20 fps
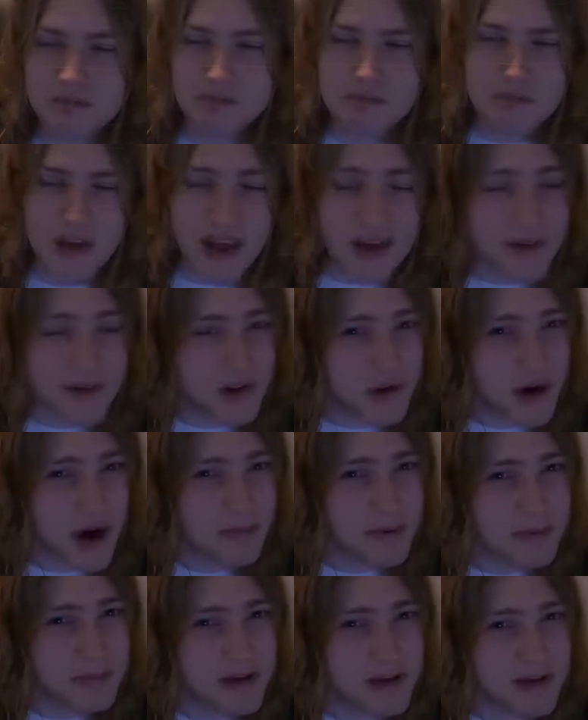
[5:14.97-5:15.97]
maybe
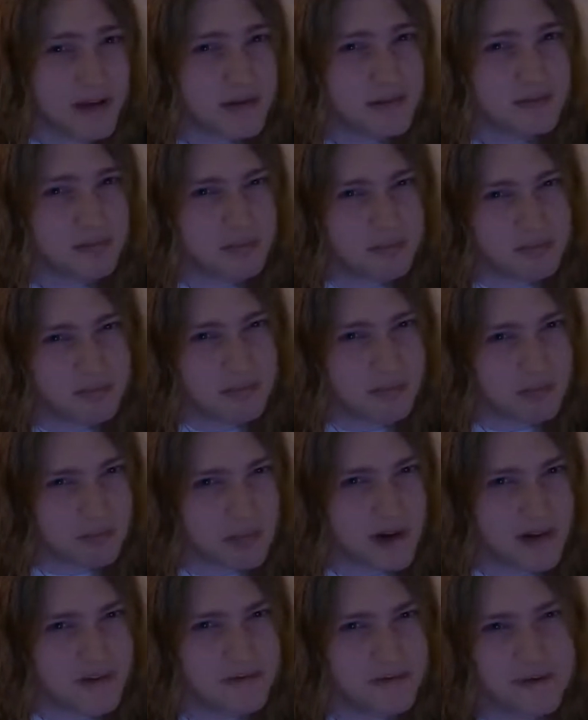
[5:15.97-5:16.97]
drop a bit.
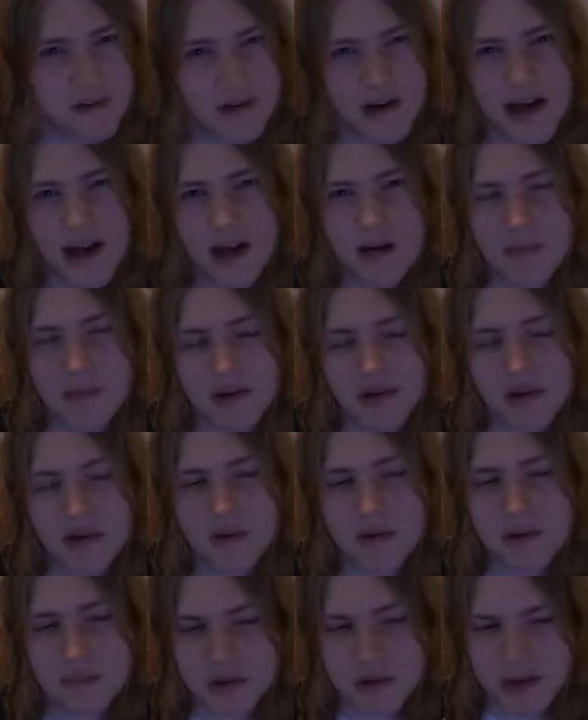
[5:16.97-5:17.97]
But for now, I'm going to go
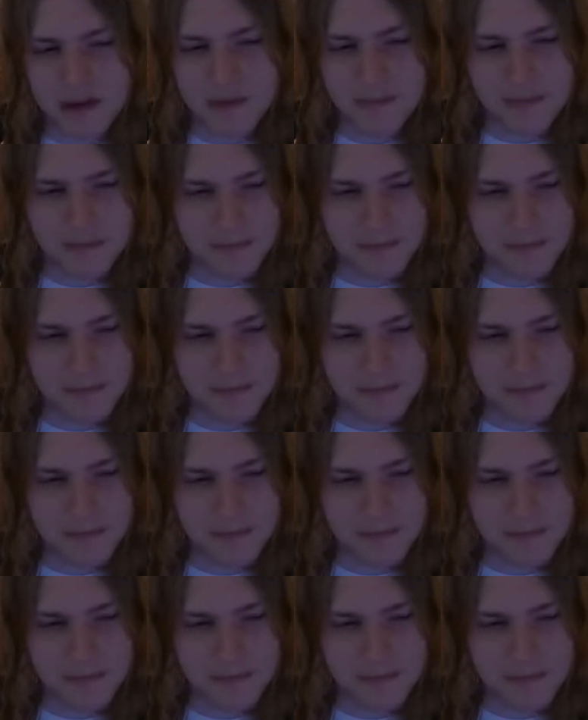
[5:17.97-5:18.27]
with a B.